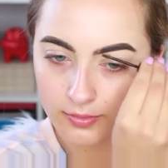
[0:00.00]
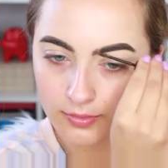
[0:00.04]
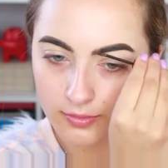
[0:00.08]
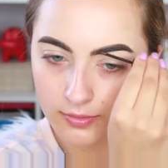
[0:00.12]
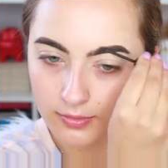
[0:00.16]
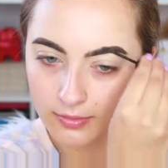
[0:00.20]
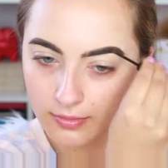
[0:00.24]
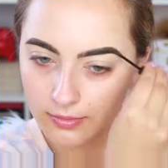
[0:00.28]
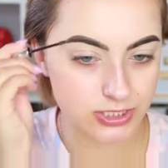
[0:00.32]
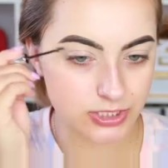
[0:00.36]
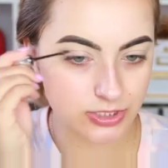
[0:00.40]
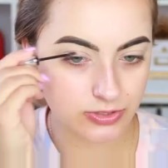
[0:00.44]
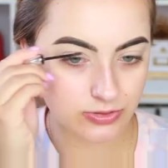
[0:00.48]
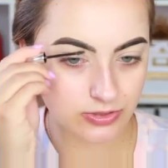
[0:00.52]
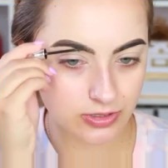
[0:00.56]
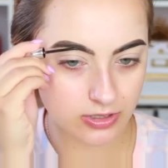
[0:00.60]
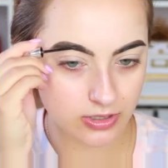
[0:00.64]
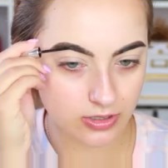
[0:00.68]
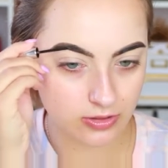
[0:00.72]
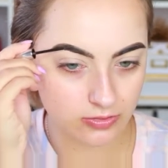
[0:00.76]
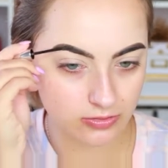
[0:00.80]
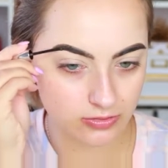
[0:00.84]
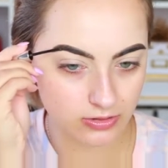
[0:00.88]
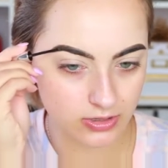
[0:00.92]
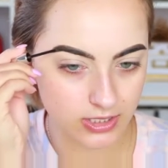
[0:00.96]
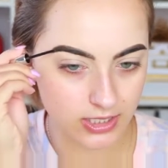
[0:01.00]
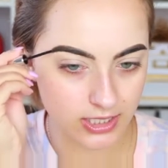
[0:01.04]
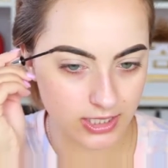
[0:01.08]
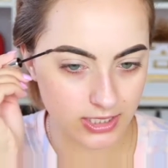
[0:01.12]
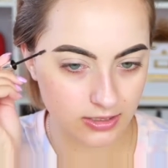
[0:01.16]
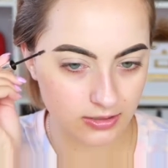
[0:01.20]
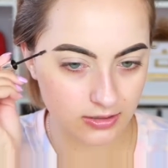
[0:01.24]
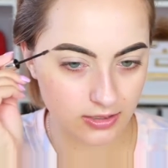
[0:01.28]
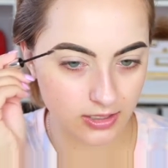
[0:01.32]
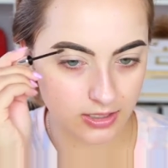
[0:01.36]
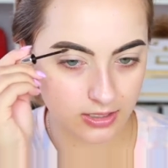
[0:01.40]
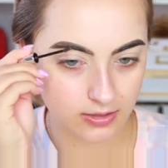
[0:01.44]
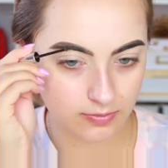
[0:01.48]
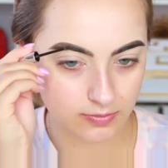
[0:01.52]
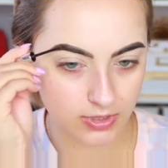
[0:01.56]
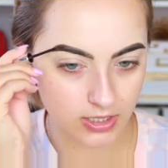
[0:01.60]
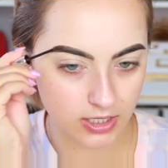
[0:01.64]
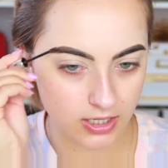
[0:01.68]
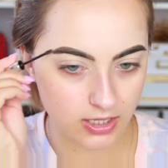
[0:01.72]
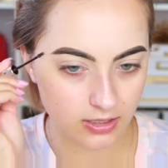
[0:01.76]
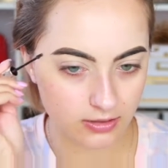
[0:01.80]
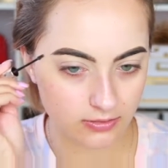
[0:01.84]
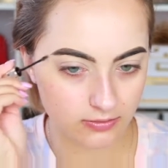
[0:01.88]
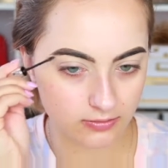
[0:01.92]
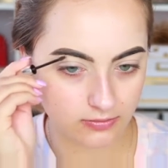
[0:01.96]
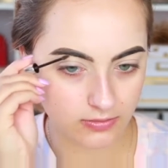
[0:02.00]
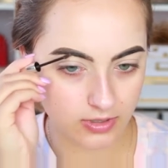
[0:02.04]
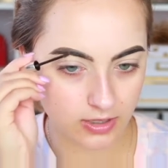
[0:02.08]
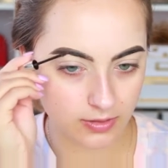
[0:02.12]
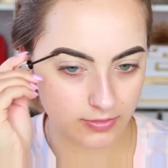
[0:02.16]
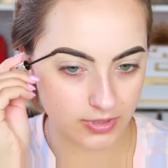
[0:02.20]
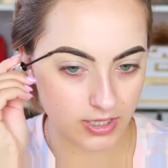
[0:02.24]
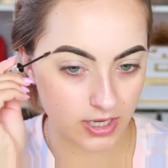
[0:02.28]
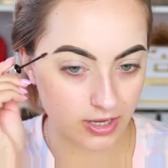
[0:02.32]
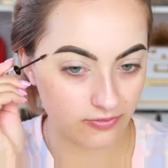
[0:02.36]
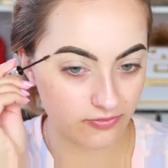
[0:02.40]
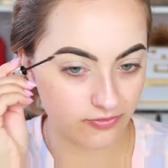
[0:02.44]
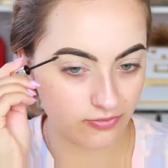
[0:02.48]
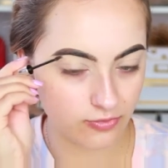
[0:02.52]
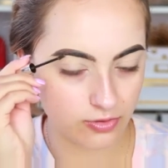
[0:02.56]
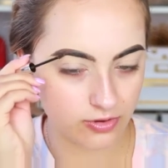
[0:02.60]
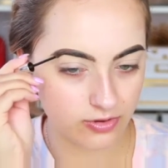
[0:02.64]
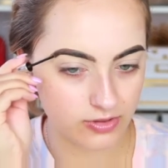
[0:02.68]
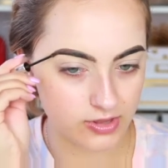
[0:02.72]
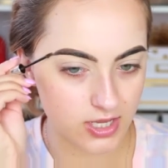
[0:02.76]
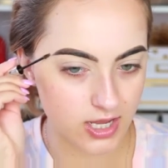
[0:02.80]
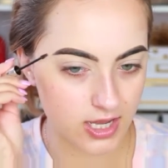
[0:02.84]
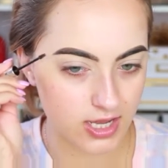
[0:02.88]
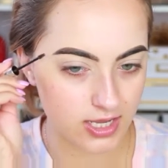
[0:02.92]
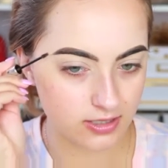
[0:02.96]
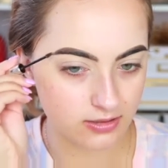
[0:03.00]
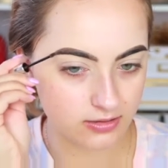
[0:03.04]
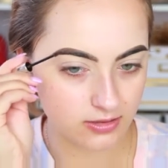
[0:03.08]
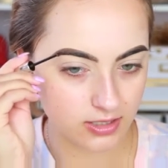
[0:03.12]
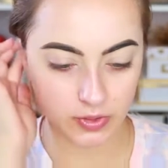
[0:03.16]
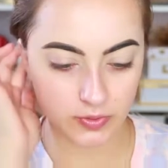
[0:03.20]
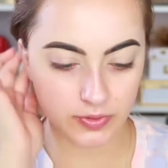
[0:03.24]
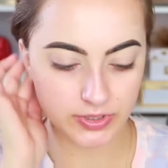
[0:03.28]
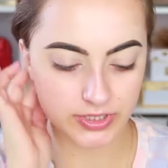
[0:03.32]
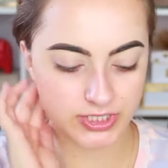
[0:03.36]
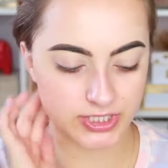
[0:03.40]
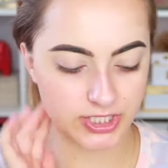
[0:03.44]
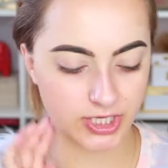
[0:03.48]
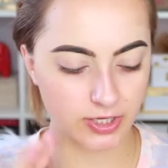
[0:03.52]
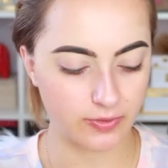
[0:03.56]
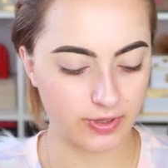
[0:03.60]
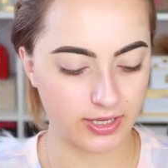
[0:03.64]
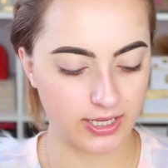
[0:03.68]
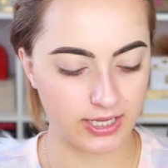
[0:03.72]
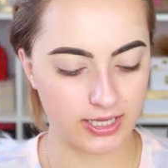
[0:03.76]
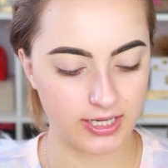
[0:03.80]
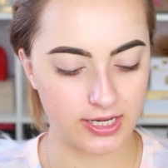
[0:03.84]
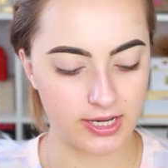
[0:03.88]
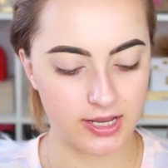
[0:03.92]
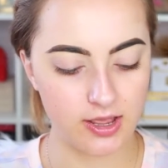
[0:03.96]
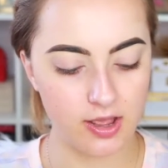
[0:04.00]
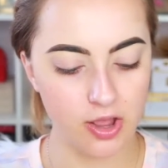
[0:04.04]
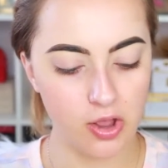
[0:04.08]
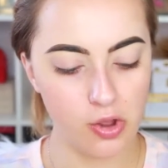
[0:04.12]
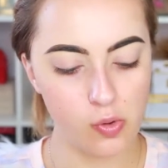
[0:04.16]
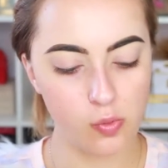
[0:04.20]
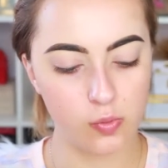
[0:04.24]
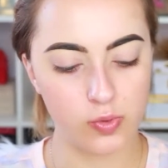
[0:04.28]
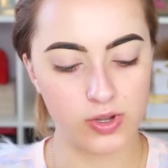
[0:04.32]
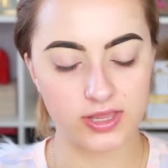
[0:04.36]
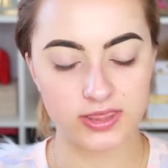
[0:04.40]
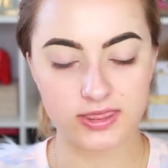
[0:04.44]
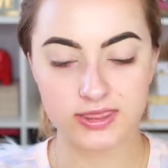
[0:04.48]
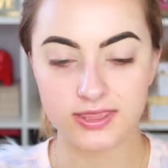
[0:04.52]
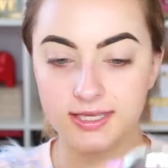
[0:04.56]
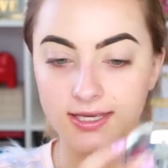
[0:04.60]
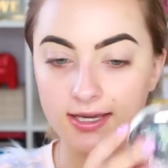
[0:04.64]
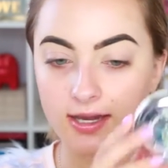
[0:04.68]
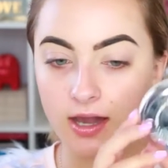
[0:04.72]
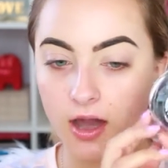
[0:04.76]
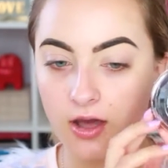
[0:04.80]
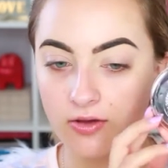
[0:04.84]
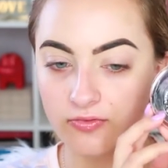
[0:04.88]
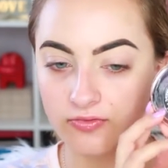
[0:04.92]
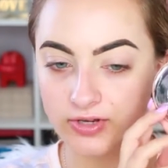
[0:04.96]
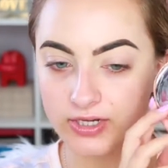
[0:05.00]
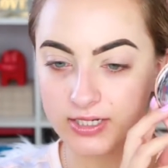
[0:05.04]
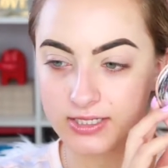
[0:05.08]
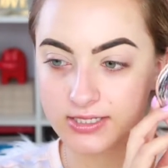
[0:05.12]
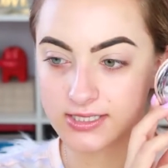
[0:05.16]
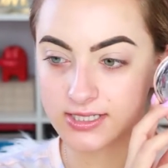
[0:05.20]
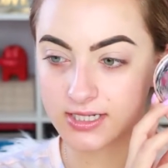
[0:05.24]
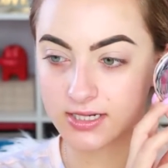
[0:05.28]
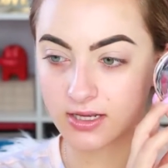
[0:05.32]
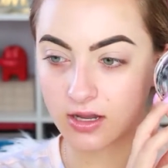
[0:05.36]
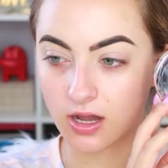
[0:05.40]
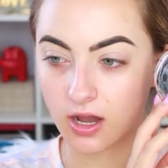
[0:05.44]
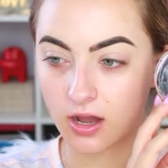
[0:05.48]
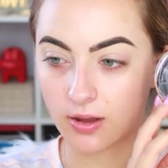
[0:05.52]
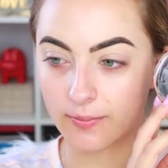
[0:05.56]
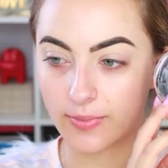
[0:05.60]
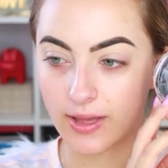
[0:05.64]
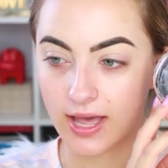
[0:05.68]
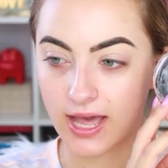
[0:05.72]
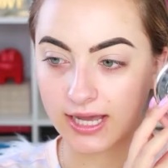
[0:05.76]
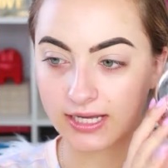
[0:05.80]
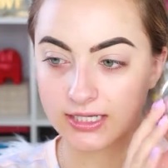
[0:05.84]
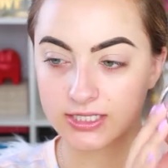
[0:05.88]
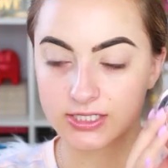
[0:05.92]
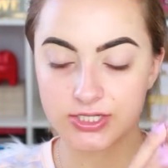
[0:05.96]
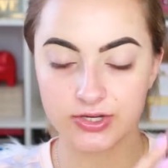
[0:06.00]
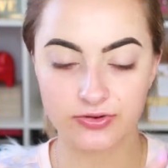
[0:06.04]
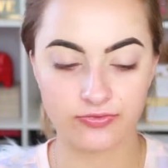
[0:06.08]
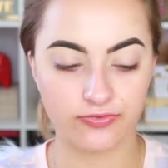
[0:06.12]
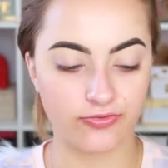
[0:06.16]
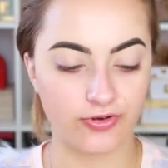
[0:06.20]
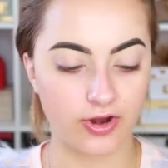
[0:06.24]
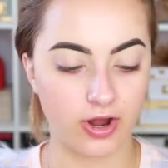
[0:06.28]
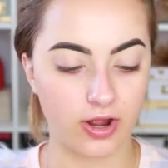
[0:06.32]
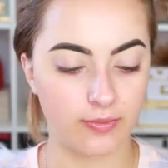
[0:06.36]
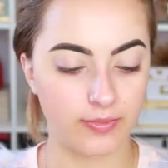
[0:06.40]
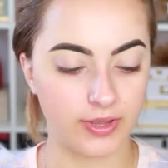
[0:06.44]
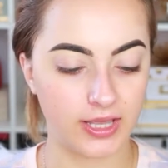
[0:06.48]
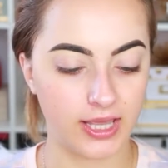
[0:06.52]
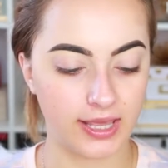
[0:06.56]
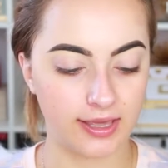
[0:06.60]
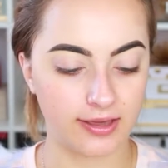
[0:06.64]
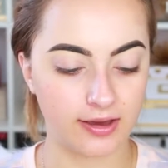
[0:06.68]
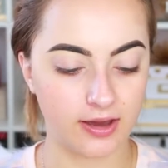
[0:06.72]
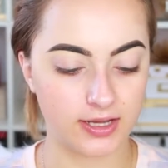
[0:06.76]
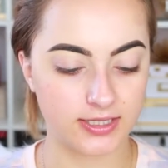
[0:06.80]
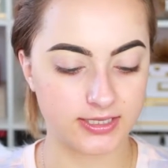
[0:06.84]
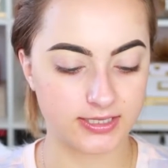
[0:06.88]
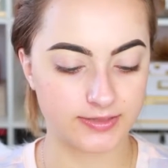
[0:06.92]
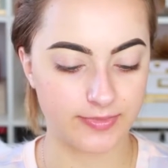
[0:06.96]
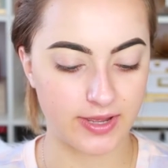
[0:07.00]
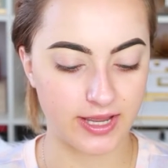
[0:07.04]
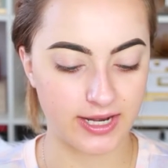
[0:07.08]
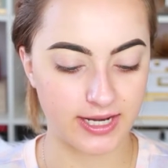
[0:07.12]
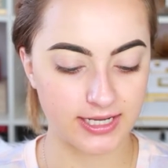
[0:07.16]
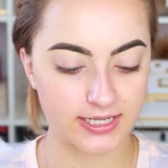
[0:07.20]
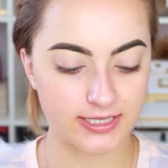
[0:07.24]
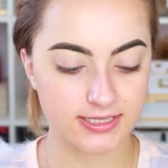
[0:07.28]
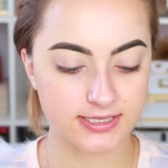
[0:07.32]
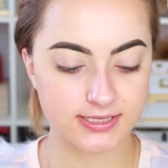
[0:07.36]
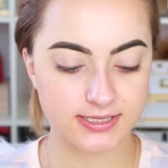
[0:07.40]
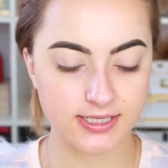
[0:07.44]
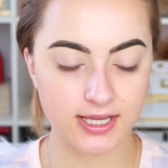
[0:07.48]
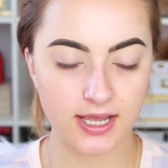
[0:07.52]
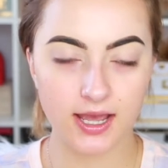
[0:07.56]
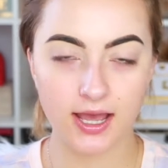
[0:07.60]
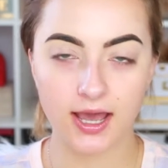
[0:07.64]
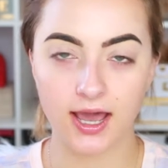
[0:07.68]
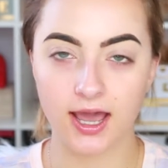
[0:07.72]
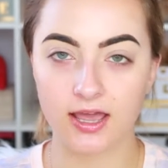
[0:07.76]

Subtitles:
They like to do their own thing, and I'm not for that. I'm going to go in with the Confidence in a Compact from IT Cosmetics.